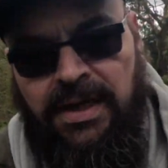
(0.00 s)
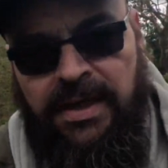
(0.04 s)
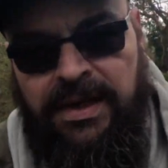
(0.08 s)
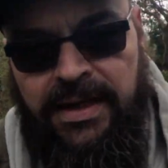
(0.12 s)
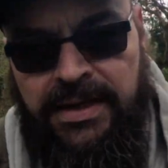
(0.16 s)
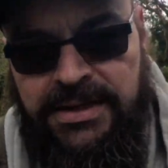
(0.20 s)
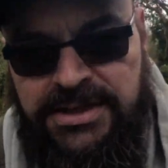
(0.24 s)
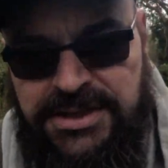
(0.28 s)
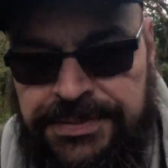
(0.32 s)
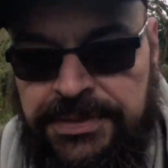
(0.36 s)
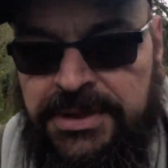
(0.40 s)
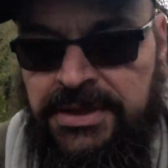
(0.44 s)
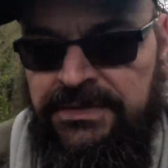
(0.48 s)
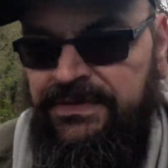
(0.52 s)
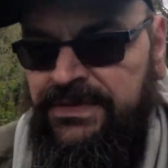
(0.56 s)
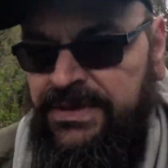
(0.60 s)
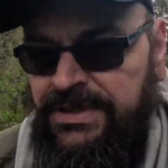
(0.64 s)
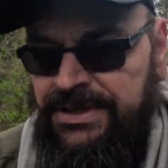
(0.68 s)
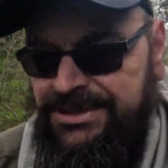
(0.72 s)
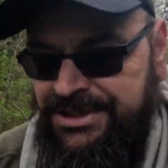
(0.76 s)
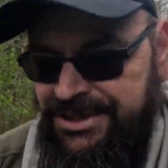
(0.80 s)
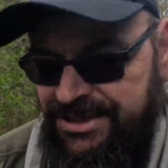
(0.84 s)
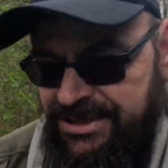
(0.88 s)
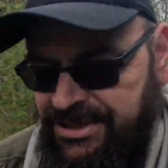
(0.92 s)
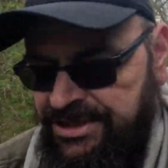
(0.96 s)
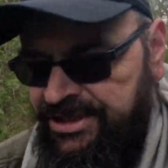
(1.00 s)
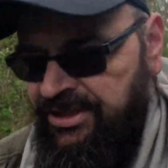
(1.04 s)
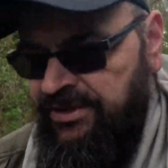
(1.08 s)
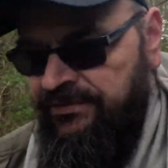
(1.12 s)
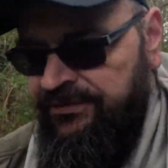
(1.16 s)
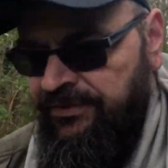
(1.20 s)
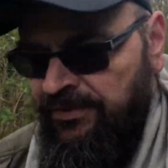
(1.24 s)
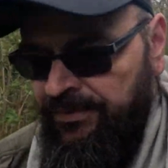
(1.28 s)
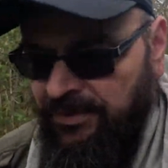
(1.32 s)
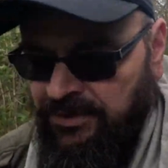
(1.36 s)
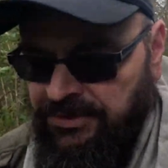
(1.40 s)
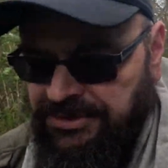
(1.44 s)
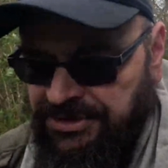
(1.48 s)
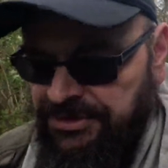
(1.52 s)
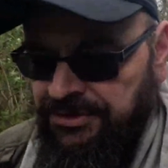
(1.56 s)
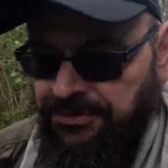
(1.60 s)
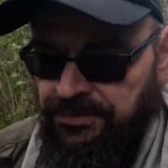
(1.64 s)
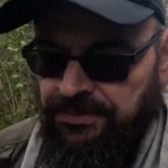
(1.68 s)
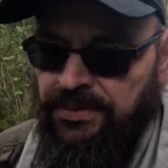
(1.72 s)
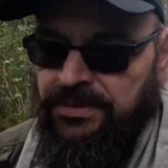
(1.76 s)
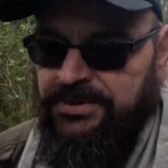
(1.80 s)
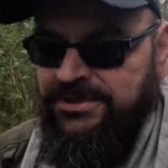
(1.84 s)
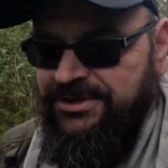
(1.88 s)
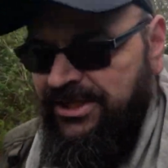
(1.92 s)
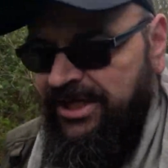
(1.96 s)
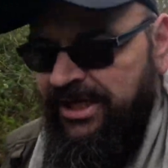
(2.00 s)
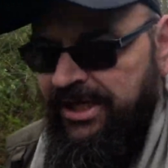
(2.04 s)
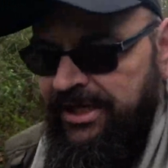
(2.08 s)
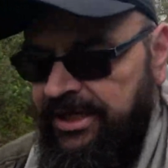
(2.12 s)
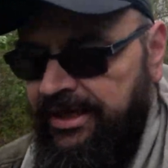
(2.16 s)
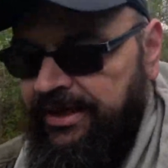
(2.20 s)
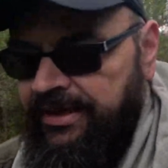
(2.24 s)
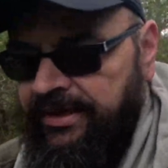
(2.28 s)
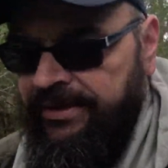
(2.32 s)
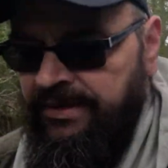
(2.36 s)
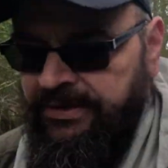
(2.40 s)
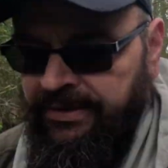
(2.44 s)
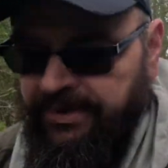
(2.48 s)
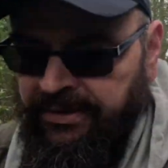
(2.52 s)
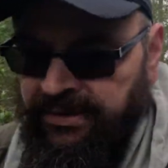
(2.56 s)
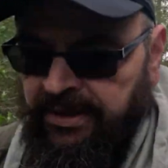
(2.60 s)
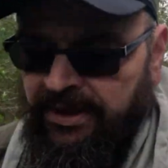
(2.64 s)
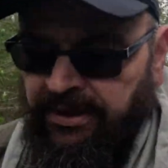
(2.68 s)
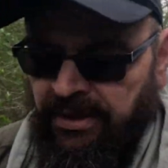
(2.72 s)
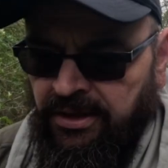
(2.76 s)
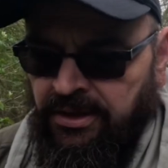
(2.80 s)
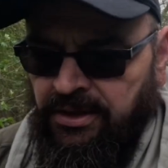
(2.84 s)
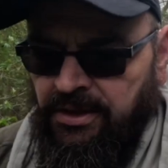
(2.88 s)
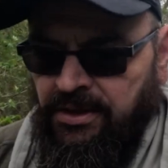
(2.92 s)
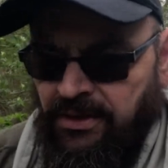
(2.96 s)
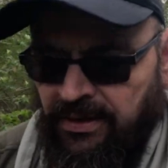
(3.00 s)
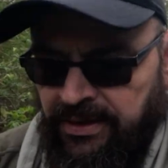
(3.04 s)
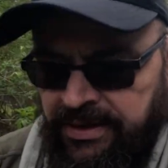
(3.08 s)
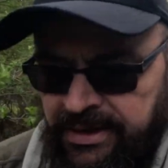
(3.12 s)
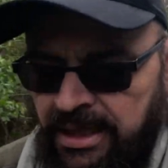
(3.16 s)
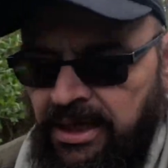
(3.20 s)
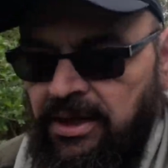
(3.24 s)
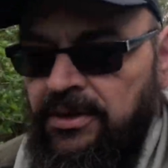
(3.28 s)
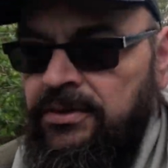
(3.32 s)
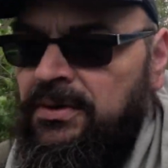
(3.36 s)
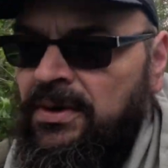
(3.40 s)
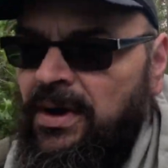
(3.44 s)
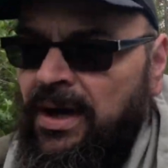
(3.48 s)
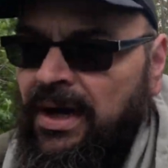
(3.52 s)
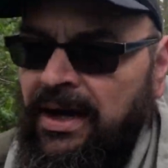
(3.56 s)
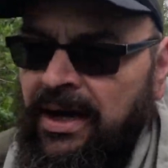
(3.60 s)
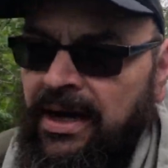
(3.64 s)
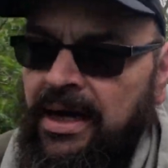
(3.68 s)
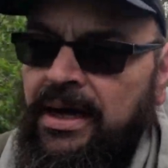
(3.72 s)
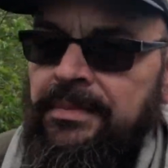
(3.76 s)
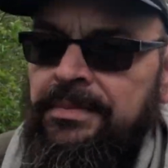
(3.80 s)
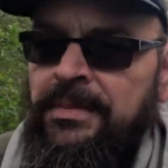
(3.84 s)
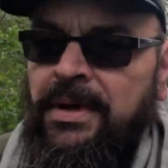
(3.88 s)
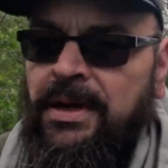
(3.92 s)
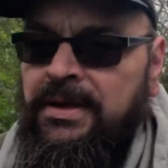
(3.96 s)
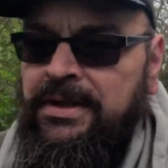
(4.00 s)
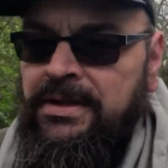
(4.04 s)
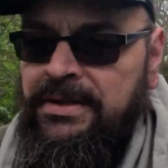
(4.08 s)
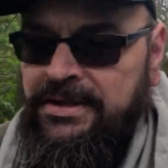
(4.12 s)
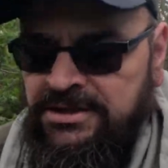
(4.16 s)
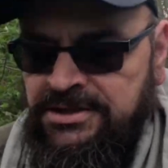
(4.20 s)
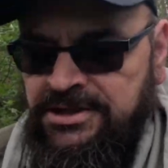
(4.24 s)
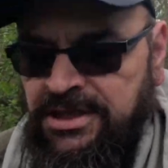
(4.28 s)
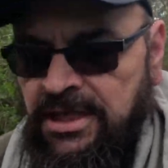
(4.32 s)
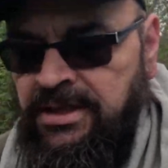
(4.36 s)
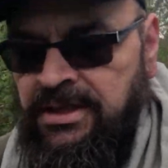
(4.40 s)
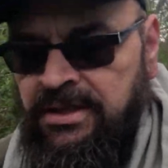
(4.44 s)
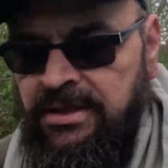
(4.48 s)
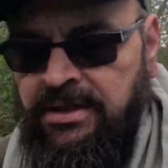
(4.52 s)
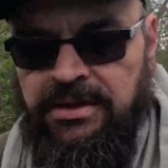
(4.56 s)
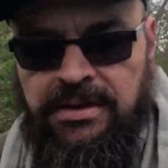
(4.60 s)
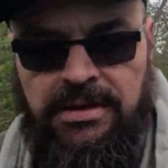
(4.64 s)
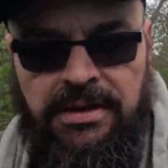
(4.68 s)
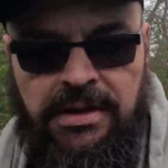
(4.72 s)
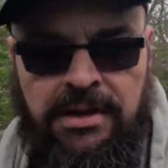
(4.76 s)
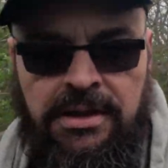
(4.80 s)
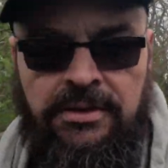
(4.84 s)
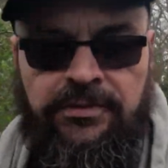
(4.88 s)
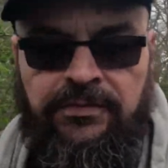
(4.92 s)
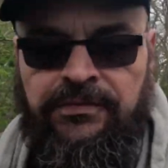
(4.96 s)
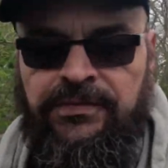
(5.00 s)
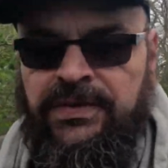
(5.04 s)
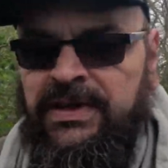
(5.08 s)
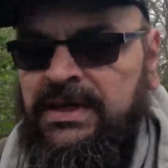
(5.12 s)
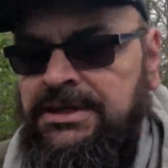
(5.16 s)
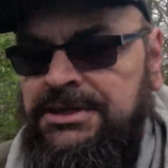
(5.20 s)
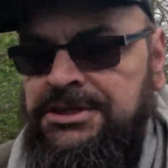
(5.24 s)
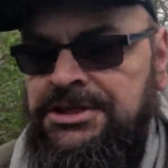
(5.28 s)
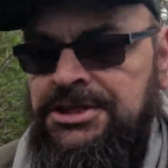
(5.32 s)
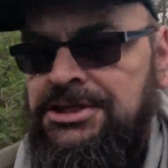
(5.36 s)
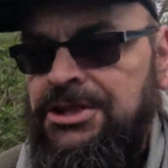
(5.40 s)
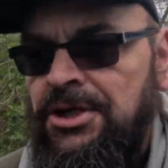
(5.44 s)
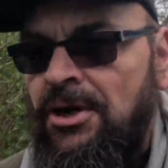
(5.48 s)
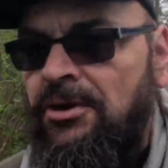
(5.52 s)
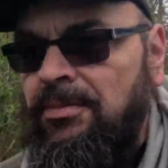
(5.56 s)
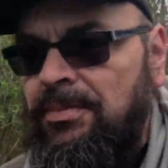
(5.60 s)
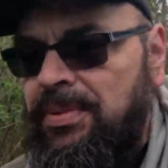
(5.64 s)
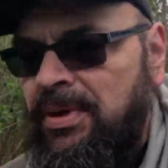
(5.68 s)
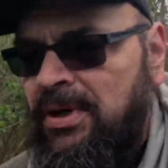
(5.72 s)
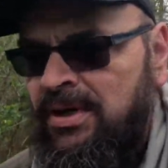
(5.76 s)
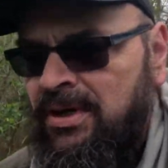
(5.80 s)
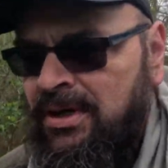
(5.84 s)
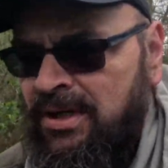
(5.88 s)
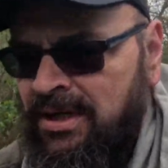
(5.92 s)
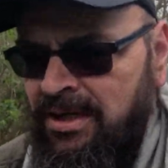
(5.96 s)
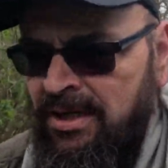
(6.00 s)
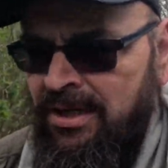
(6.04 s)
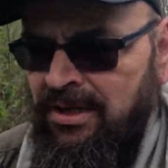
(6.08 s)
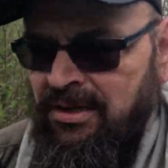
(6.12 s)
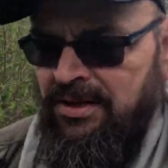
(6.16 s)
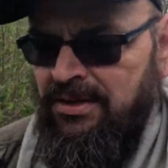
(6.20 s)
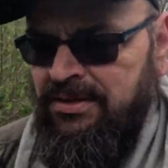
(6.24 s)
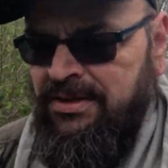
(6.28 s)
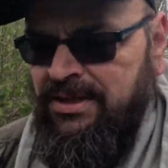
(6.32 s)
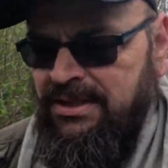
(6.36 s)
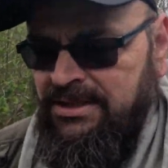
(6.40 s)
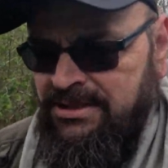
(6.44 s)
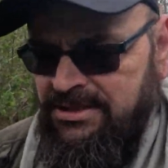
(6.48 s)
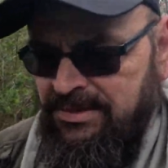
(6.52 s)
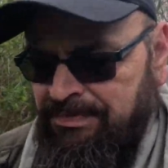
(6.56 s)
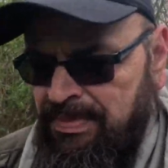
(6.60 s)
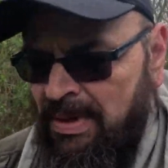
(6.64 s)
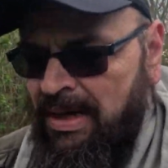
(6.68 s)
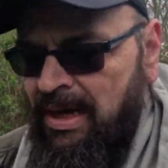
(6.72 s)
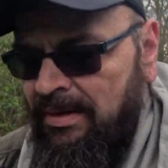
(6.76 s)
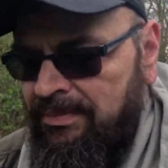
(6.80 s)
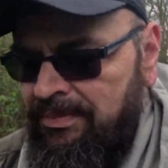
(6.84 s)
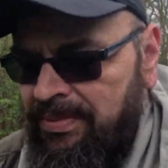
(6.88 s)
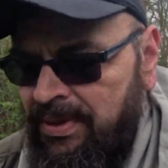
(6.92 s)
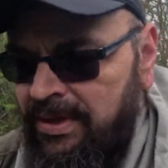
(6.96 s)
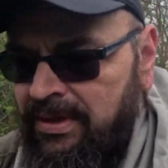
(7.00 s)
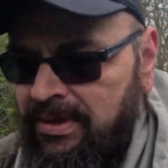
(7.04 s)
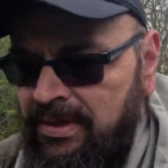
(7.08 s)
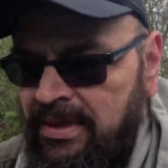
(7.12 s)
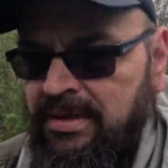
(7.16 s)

As for the village itself, I'm not sure what's here. I know there's a little village shop. I think there's a pub.